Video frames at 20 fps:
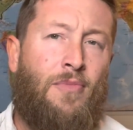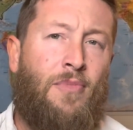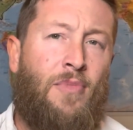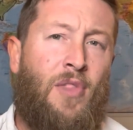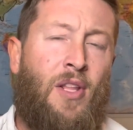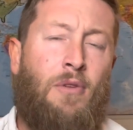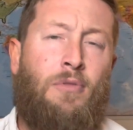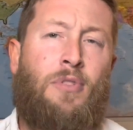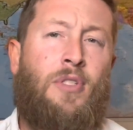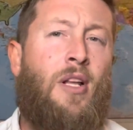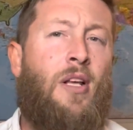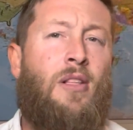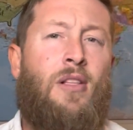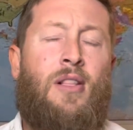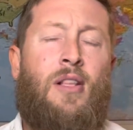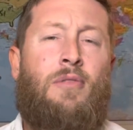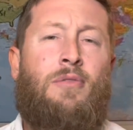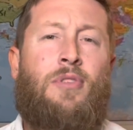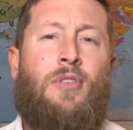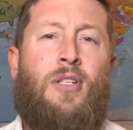there was nothing
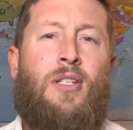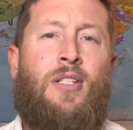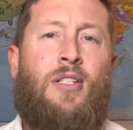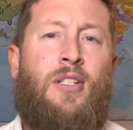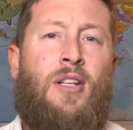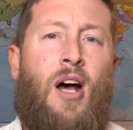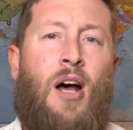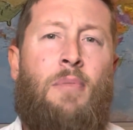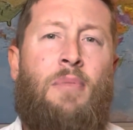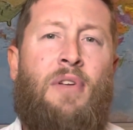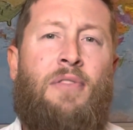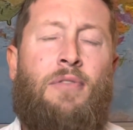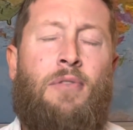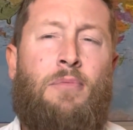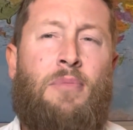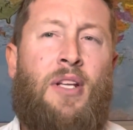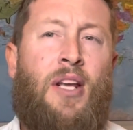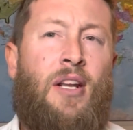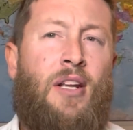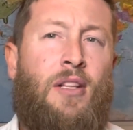that was going to stop me from
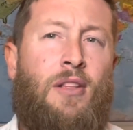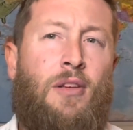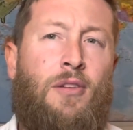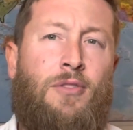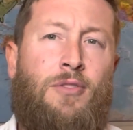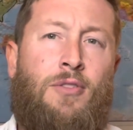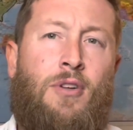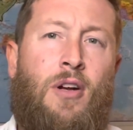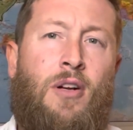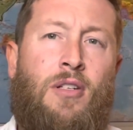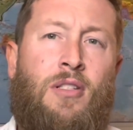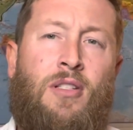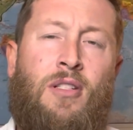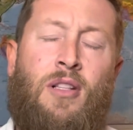getting those drugs.